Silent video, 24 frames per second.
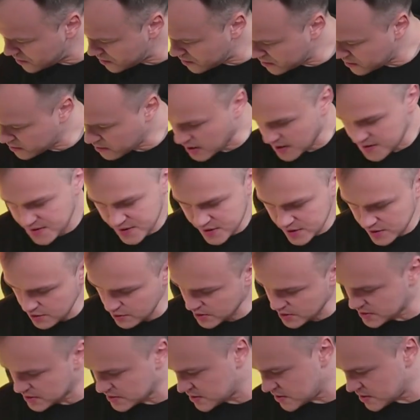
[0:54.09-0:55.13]
I think you
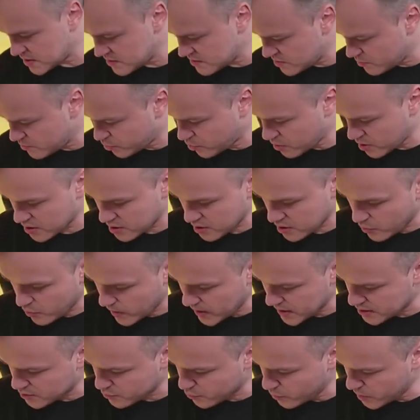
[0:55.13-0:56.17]
can see the board
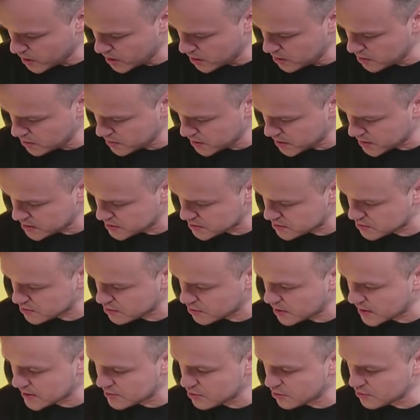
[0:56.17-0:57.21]
quite well, yes, so
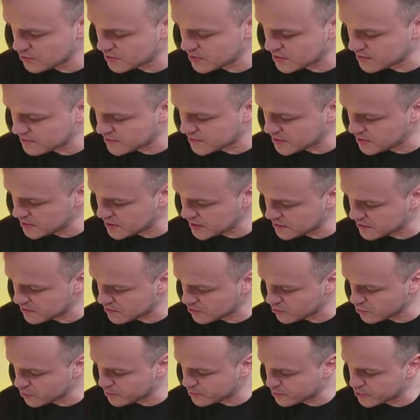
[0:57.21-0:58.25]
I don't even need
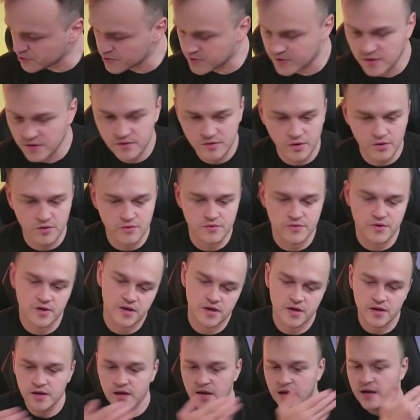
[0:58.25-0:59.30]
to put it on the